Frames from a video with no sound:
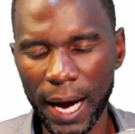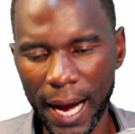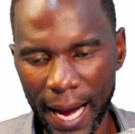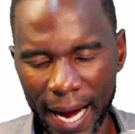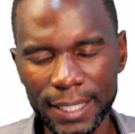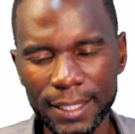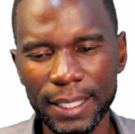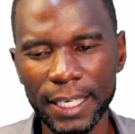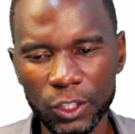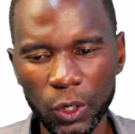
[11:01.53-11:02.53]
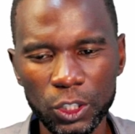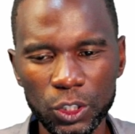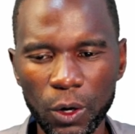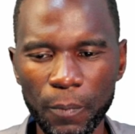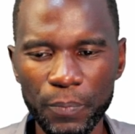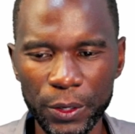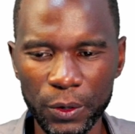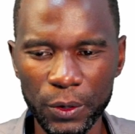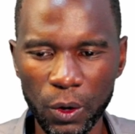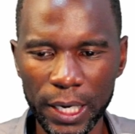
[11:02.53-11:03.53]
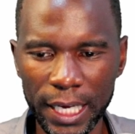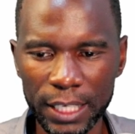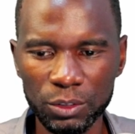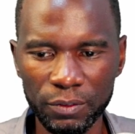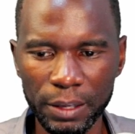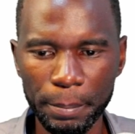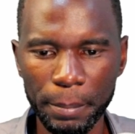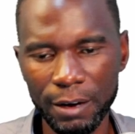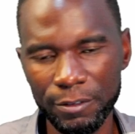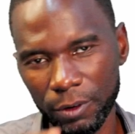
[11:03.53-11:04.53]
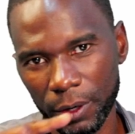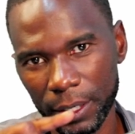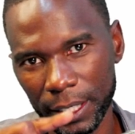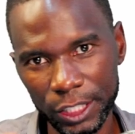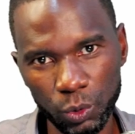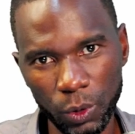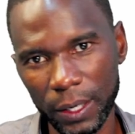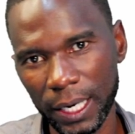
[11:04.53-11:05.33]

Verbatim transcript: add the total, you know, length of the bar for each one.